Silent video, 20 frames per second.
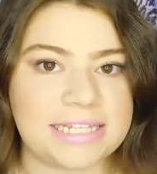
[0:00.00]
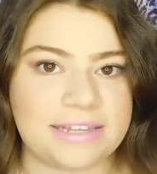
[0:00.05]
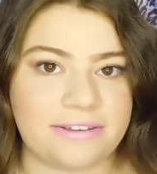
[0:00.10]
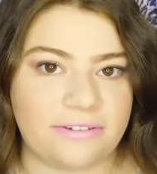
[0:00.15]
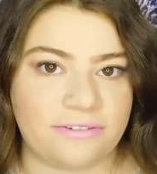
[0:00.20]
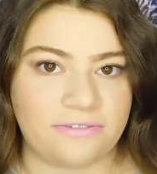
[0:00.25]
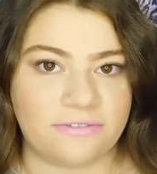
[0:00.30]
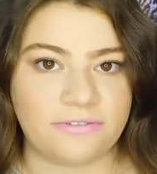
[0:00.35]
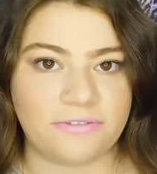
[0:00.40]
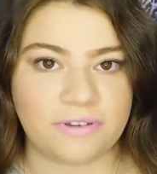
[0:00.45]

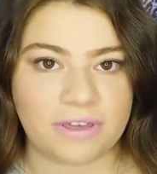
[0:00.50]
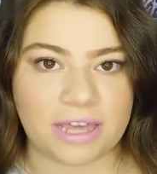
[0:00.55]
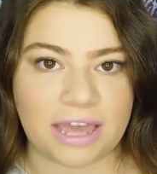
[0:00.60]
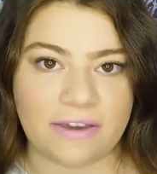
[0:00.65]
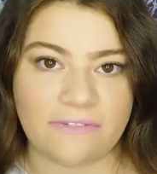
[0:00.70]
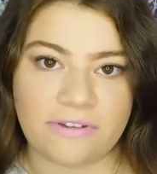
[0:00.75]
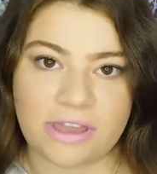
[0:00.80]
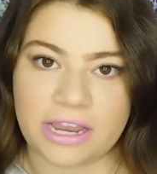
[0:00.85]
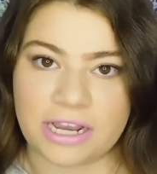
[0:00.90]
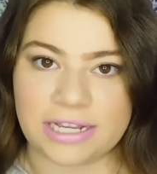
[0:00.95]
of
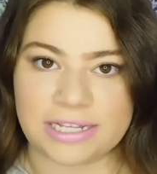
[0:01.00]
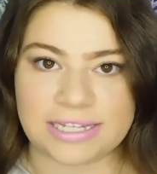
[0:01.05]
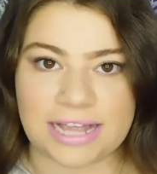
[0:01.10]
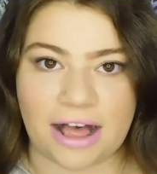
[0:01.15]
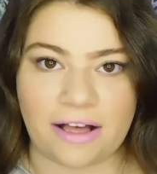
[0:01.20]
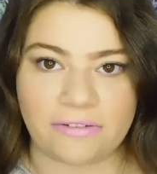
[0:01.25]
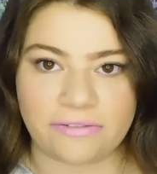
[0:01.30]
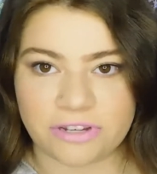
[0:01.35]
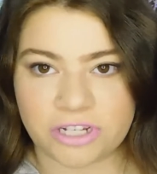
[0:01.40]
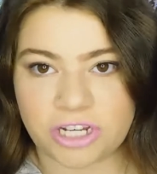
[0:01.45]
giving
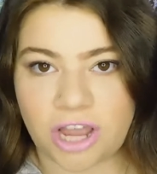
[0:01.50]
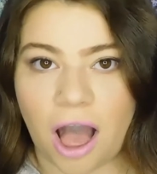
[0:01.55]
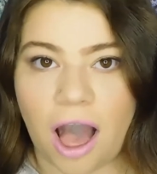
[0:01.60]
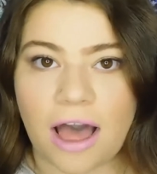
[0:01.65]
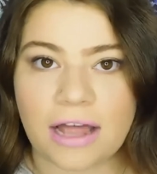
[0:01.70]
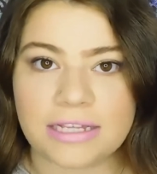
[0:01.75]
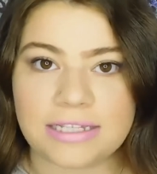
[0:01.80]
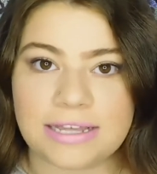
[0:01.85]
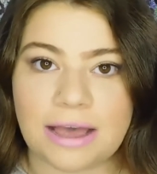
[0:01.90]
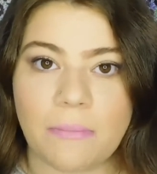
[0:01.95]
yourself
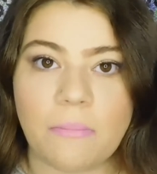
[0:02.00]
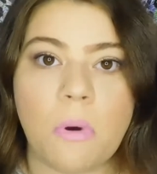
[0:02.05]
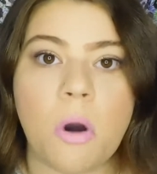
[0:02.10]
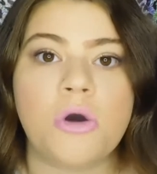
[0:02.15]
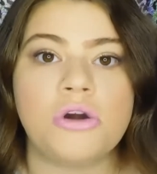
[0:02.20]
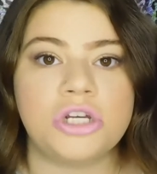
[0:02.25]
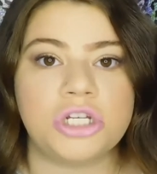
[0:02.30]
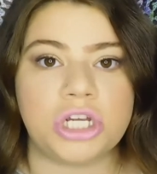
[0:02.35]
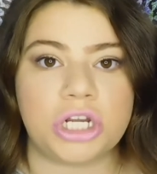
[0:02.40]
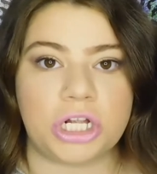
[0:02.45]
shots.
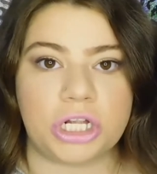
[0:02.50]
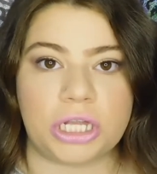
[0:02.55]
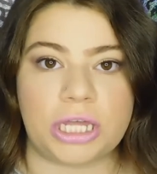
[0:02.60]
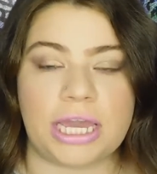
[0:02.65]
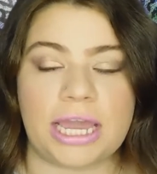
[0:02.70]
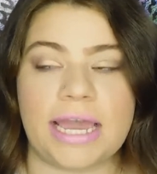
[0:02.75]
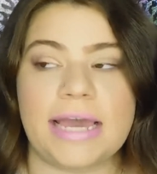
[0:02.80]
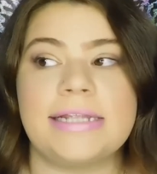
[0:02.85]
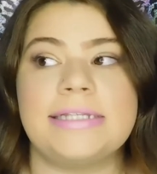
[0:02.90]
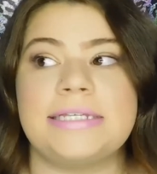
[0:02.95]

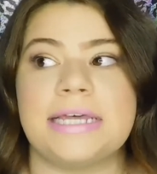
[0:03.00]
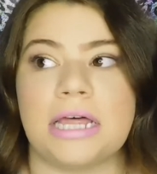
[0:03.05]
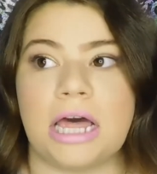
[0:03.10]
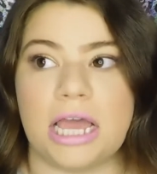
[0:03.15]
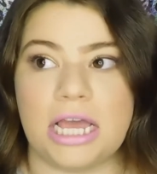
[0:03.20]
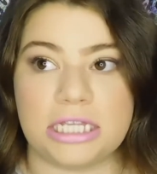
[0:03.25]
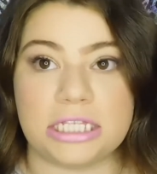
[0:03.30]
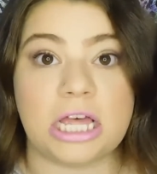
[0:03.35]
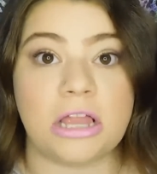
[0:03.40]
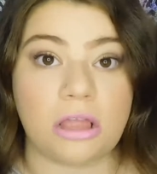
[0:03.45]
Emotionally, it's
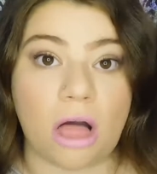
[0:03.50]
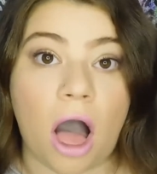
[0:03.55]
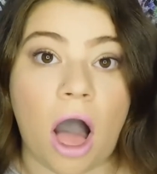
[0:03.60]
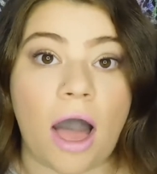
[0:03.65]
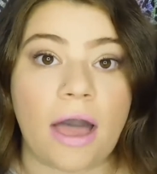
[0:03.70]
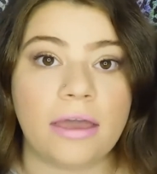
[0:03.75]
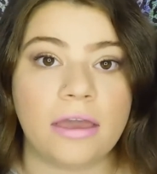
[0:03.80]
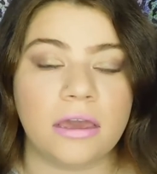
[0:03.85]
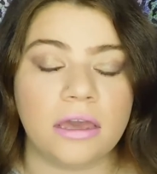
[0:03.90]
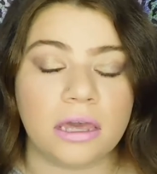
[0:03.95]
a
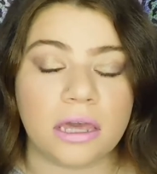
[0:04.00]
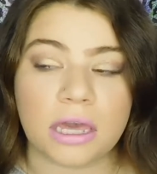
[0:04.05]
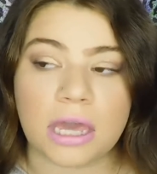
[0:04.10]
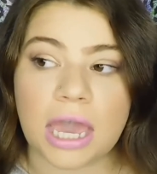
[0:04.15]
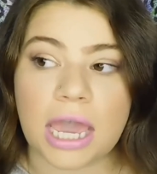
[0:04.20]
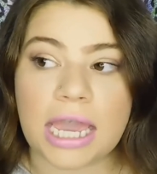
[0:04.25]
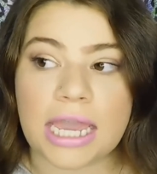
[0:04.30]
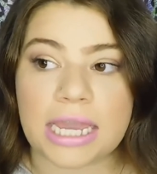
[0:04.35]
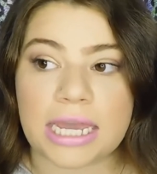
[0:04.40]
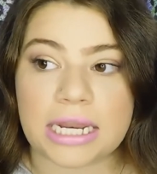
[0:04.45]
lot.
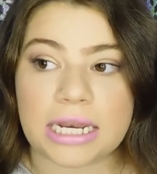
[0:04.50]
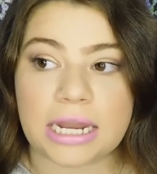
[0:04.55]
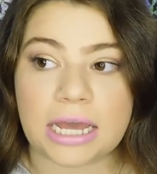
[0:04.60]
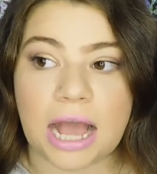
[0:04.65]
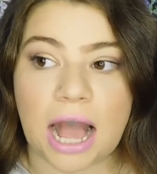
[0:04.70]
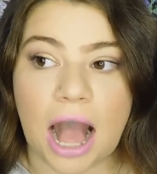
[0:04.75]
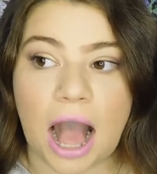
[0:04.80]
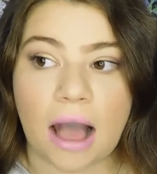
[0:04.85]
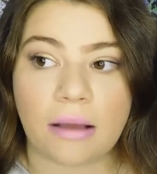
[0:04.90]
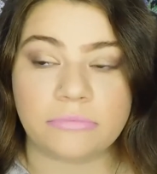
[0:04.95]
And
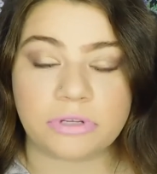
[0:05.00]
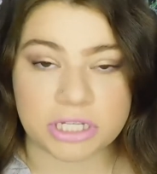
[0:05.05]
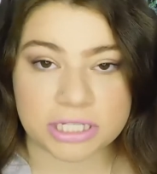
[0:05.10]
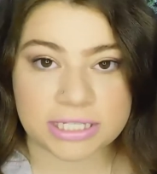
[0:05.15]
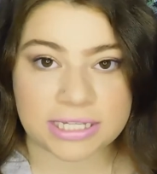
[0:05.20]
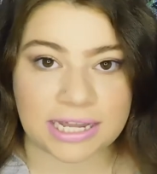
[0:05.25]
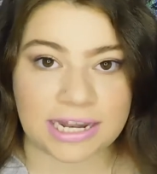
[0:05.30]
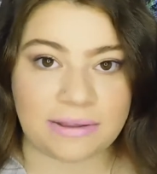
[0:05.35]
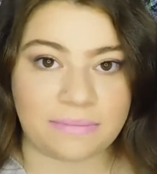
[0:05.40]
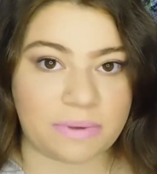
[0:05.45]
I'm
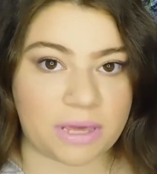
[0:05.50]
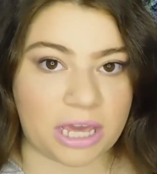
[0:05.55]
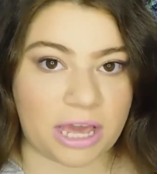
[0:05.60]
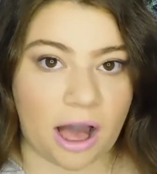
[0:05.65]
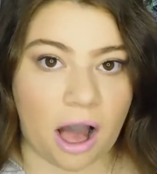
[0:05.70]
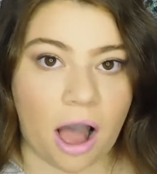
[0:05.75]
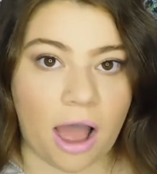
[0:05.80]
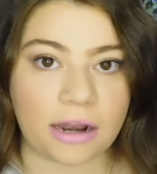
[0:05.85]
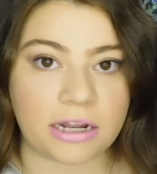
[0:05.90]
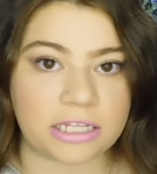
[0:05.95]
just going to be
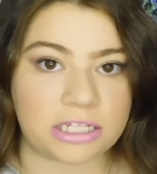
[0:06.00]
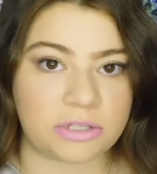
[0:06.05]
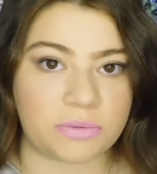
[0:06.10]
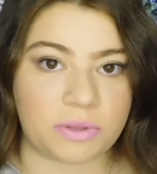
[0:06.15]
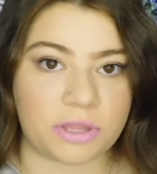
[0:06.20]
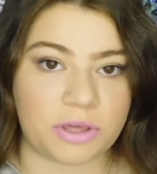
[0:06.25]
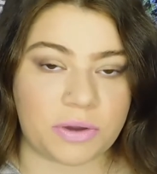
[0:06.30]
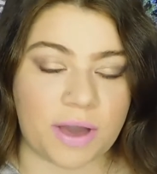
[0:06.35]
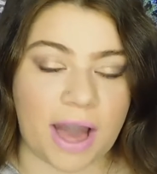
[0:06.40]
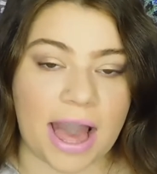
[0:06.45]
honest
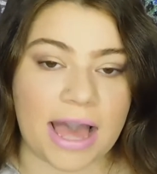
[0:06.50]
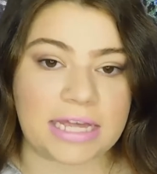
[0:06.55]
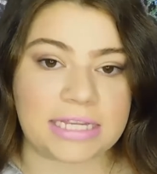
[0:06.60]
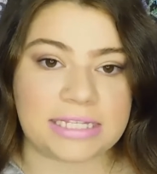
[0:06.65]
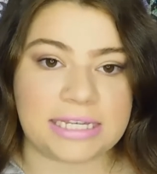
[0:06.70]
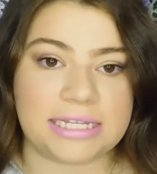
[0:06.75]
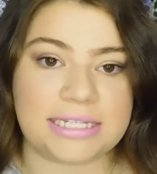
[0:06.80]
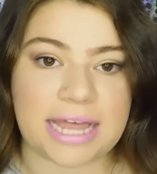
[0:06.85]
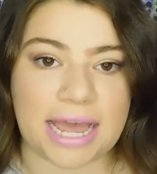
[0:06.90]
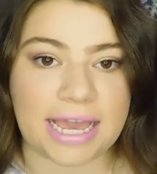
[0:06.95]
with you guys,
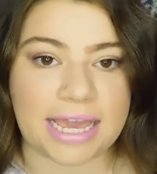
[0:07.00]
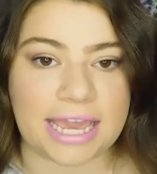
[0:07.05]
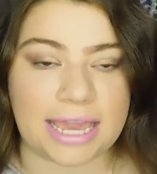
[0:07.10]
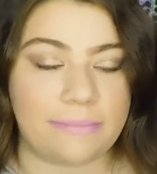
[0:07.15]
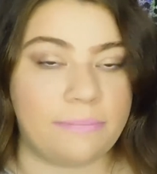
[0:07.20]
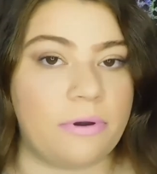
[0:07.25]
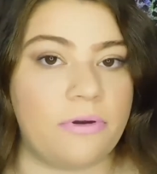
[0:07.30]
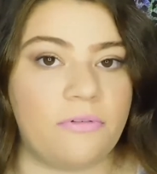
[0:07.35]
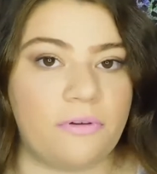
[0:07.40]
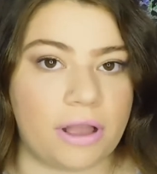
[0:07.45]
because I
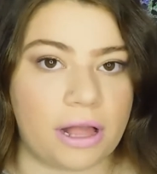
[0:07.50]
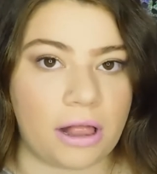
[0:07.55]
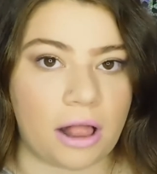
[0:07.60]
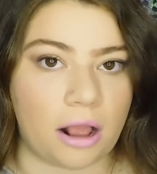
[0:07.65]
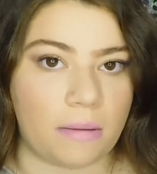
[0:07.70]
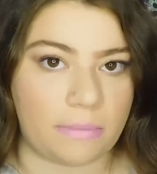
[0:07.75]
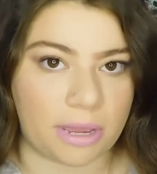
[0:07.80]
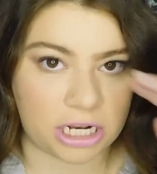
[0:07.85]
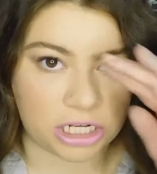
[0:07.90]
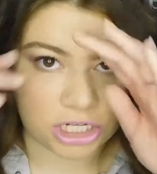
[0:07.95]
keep it real
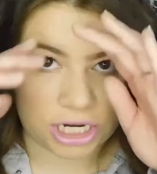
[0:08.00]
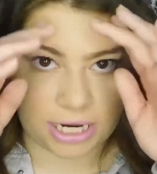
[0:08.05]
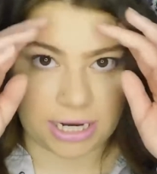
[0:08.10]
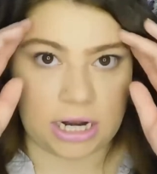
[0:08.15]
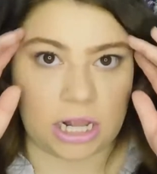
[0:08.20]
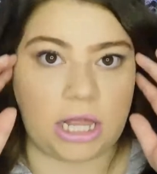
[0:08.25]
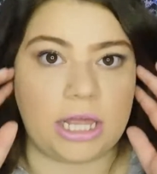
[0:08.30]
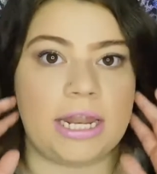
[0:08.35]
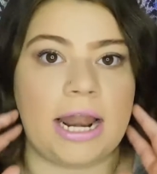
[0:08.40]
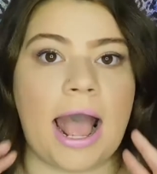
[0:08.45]
on my
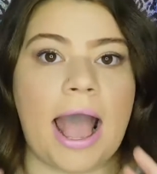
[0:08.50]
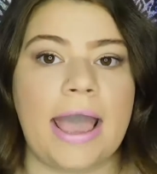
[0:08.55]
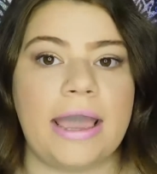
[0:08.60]
channel, and